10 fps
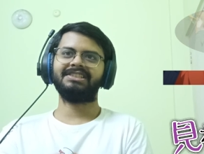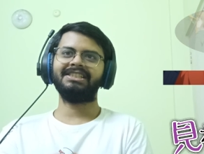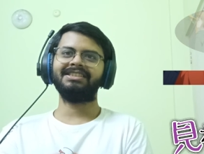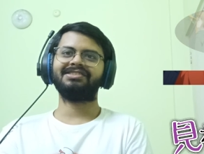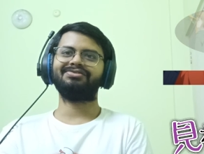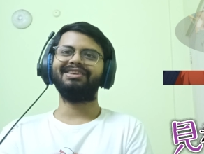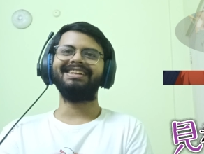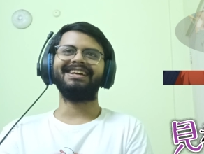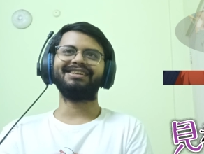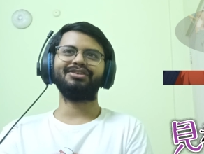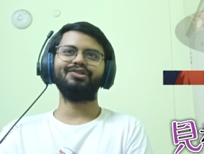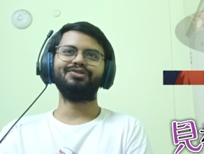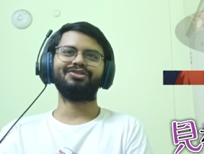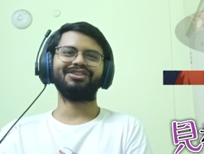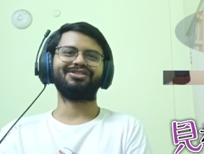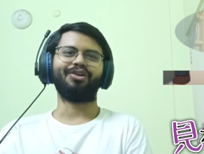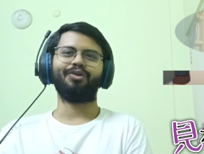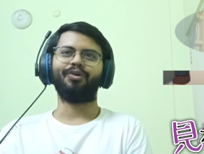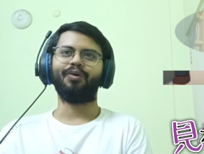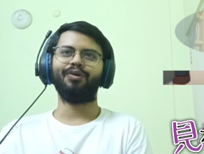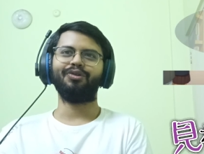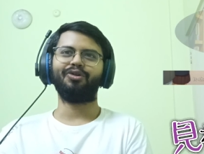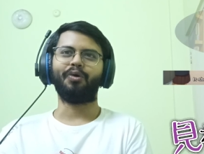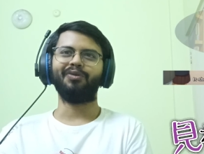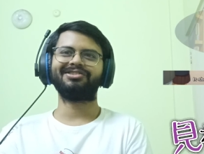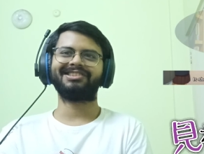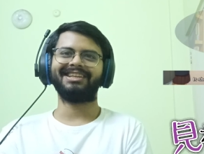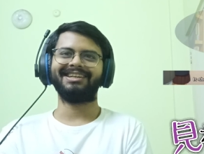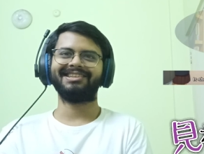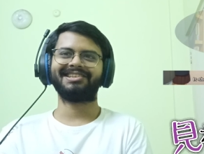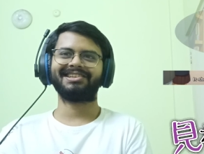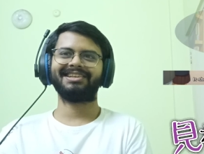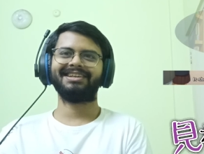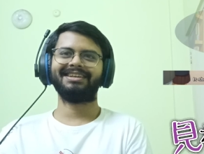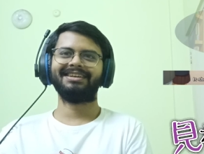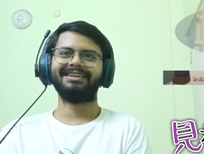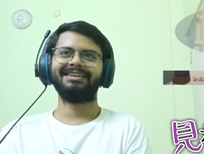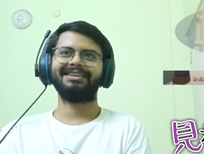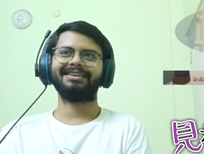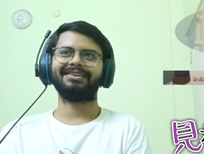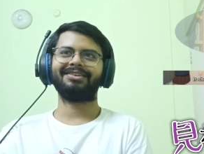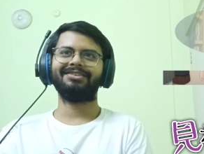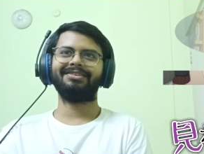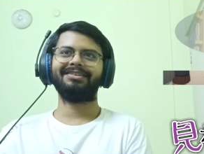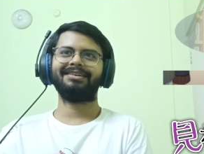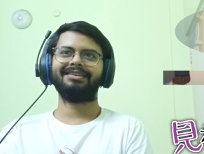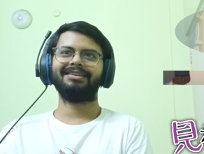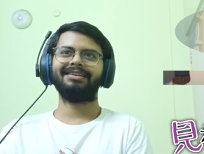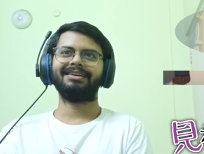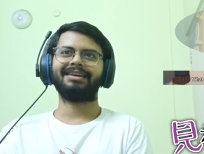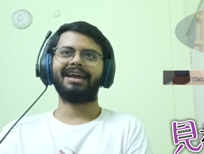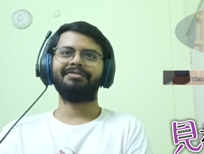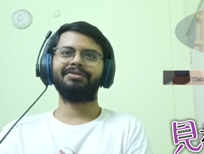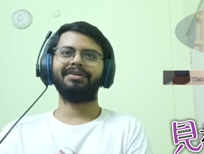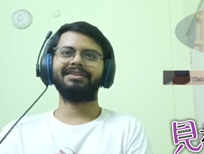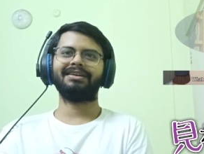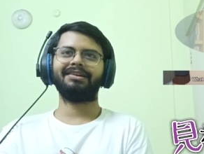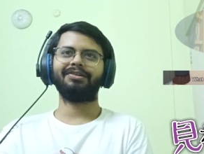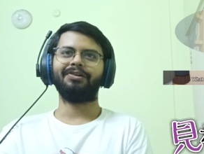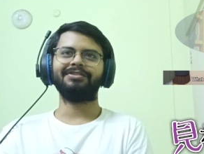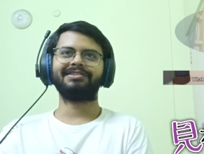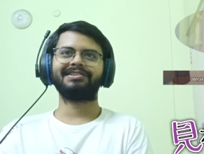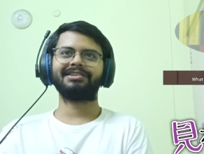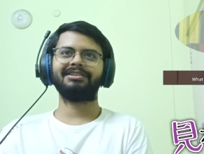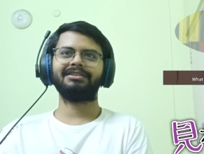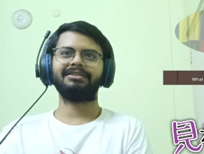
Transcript: She's really getting used to this whole ghost things, you know, like everywhere there are ghosts.